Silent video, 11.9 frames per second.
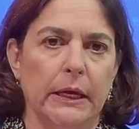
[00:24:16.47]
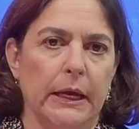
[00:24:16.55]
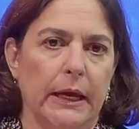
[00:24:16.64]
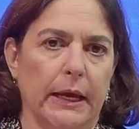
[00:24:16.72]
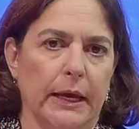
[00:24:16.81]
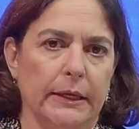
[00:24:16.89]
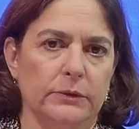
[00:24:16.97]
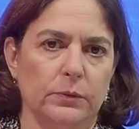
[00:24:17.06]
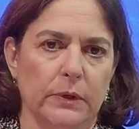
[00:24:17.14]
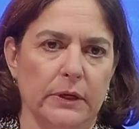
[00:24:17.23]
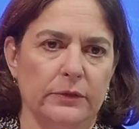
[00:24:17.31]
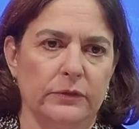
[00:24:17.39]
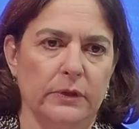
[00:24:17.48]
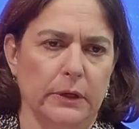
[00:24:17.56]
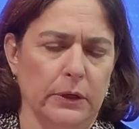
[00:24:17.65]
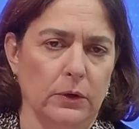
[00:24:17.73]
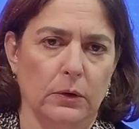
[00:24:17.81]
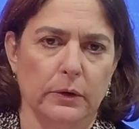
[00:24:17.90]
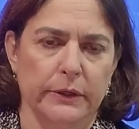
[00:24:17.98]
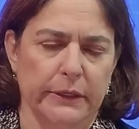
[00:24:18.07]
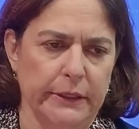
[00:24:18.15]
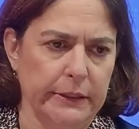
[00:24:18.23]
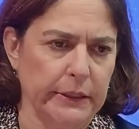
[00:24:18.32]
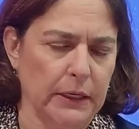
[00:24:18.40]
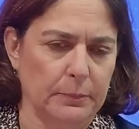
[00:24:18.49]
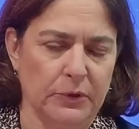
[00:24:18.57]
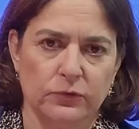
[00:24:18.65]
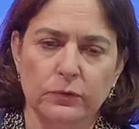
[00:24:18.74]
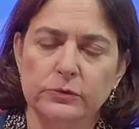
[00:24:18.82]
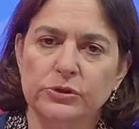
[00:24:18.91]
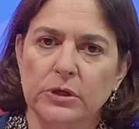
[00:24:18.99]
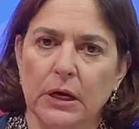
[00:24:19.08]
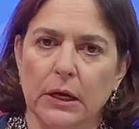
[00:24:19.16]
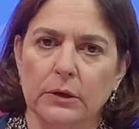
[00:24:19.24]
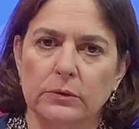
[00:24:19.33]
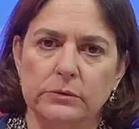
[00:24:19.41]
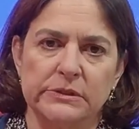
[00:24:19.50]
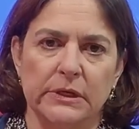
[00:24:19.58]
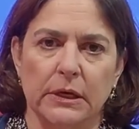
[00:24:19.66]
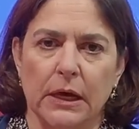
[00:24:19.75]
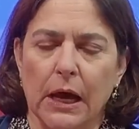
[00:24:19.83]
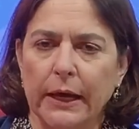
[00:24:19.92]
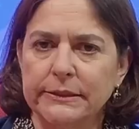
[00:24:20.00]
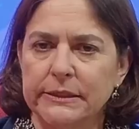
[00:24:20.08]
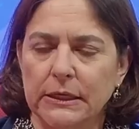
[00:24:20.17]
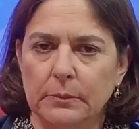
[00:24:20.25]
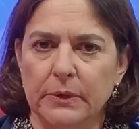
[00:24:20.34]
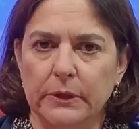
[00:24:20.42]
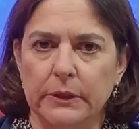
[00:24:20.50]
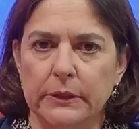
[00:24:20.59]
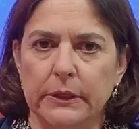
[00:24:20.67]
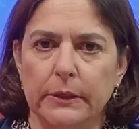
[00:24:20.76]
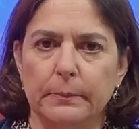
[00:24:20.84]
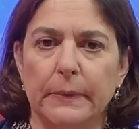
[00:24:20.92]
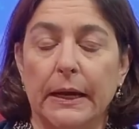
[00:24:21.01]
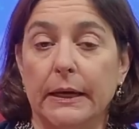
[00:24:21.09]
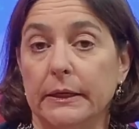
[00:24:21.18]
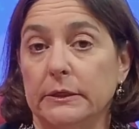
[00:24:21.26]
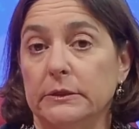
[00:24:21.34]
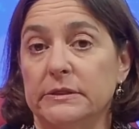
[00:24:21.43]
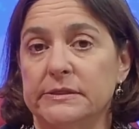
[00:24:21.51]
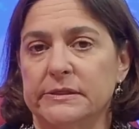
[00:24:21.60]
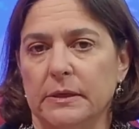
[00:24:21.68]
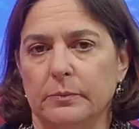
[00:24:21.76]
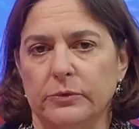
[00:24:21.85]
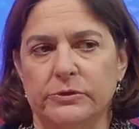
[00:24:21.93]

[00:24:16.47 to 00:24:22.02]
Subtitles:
and with Orny Petrushka, who's a high-tech billionaire, back in December.